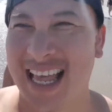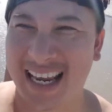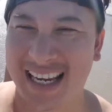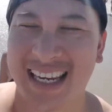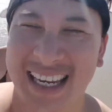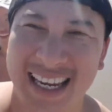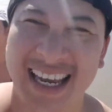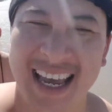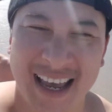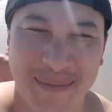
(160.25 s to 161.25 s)
is like
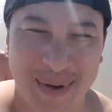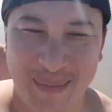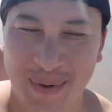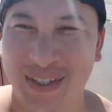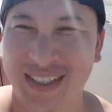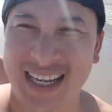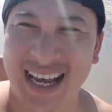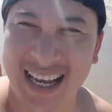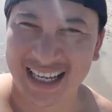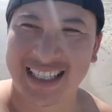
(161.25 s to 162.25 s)
people's
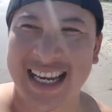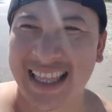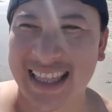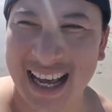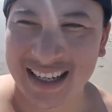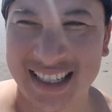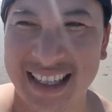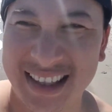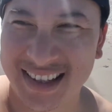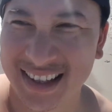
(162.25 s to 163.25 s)
uh,
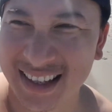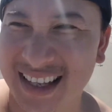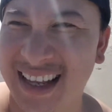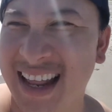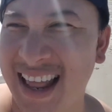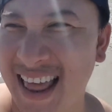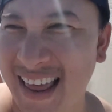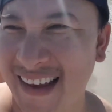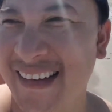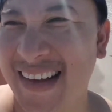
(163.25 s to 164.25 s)
10,000. Still, no
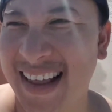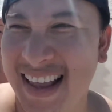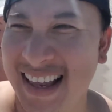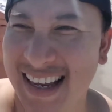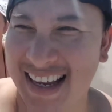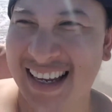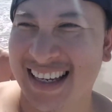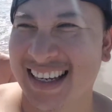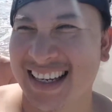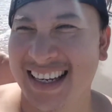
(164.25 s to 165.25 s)
one cares.
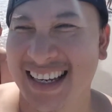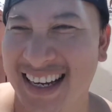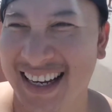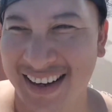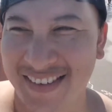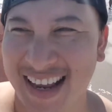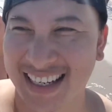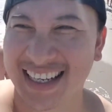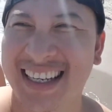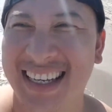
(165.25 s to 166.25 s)
No one cares. Oh,
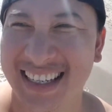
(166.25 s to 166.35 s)
man.